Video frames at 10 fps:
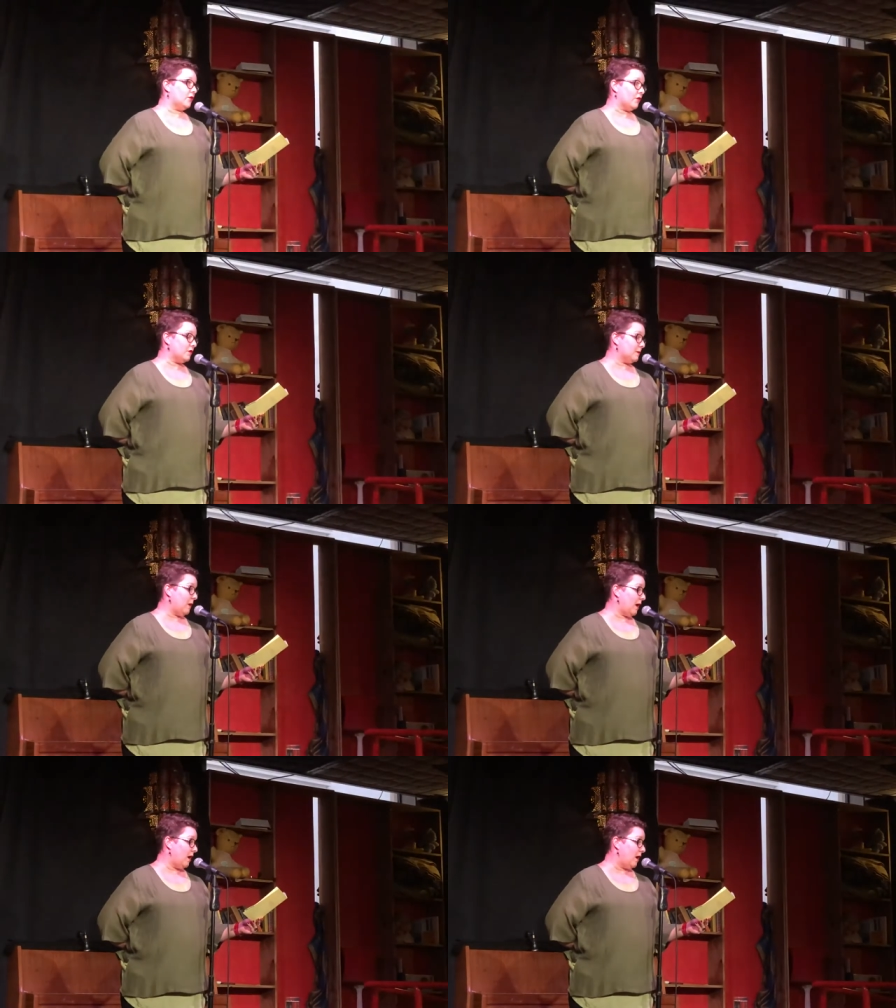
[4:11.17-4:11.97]
across
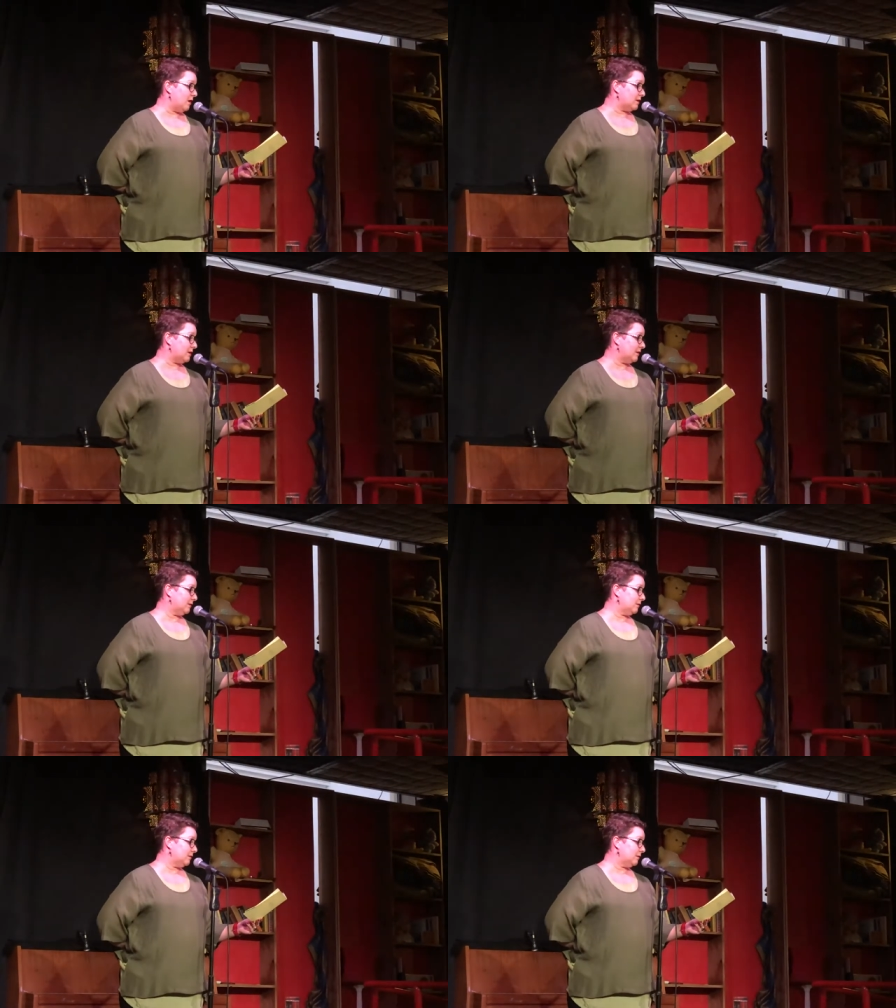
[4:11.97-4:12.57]
my heart.